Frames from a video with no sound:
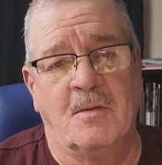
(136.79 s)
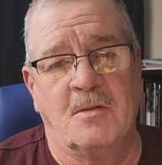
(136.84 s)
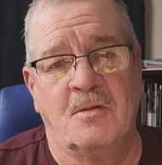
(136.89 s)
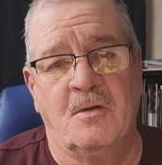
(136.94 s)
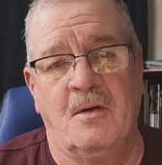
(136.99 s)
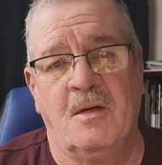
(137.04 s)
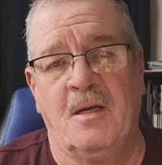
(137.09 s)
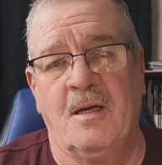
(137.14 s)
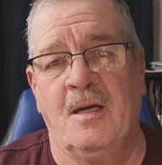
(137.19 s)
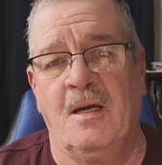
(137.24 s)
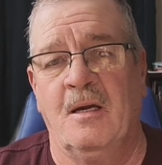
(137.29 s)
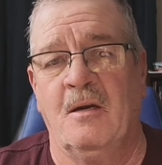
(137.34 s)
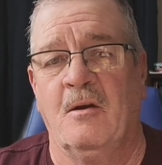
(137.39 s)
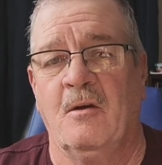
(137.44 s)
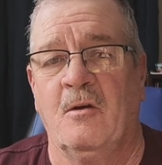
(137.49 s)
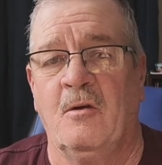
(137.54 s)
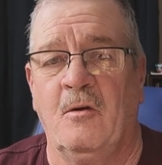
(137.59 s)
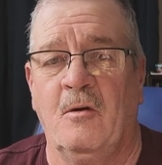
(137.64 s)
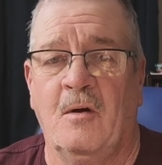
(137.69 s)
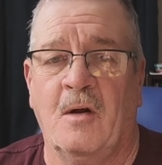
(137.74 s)
So to get
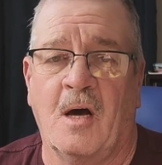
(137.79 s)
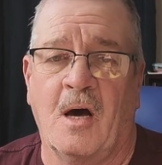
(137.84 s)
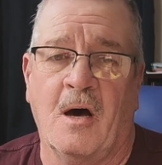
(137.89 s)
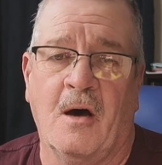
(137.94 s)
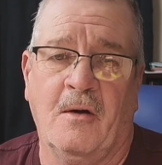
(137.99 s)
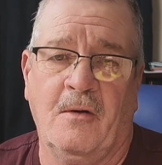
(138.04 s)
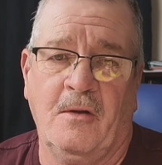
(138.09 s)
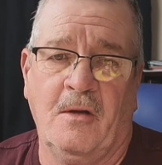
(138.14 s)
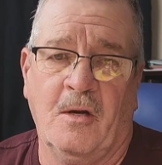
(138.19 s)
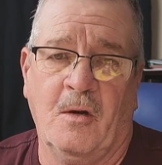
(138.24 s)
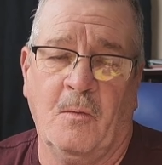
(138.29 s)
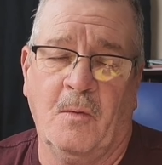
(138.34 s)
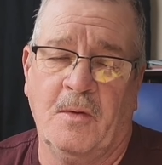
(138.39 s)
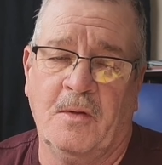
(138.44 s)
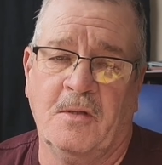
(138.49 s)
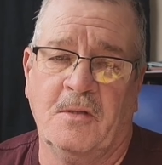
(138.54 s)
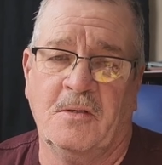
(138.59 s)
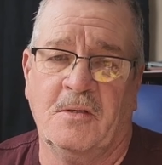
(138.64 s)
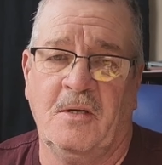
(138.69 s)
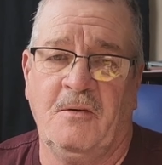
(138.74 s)
good audio with
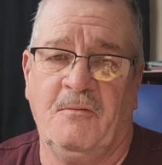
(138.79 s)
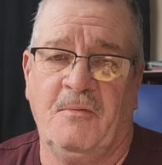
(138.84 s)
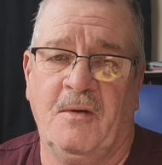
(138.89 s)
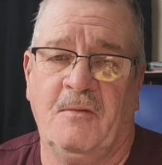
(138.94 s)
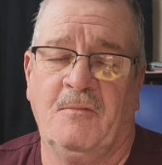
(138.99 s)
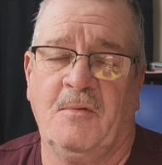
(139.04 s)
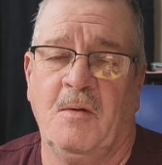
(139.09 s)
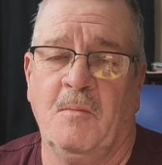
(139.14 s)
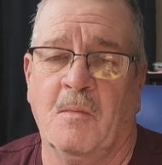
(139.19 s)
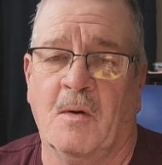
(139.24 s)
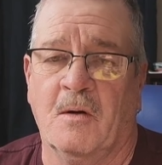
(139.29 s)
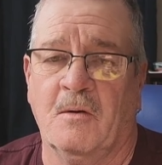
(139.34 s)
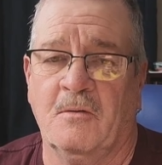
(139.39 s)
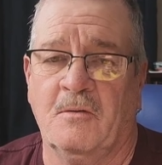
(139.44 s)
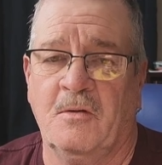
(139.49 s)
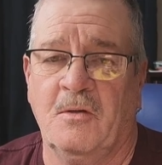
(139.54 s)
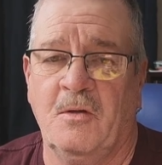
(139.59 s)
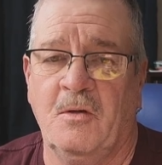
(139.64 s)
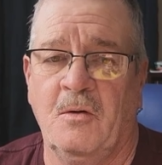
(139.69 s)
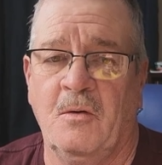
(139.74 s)
the Z50
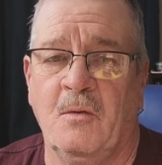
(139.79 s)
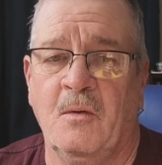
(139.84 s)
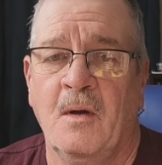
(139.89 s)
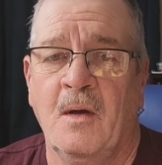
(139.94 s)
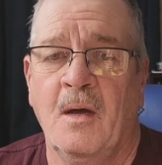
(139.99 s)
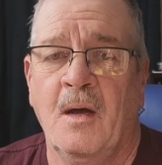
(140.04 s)
Mark II,